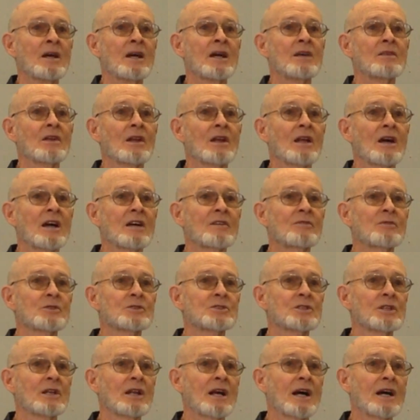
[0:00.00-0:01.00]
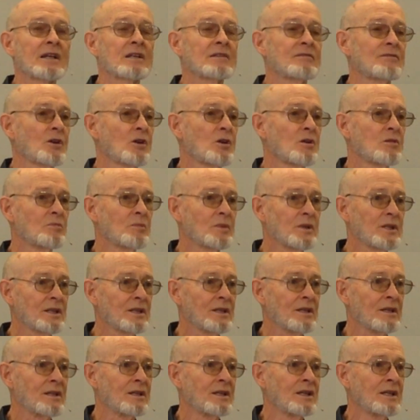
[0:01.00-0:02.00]
and the life was the light of all
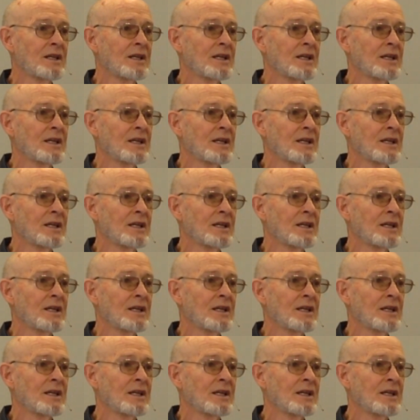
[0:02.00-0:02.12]
men.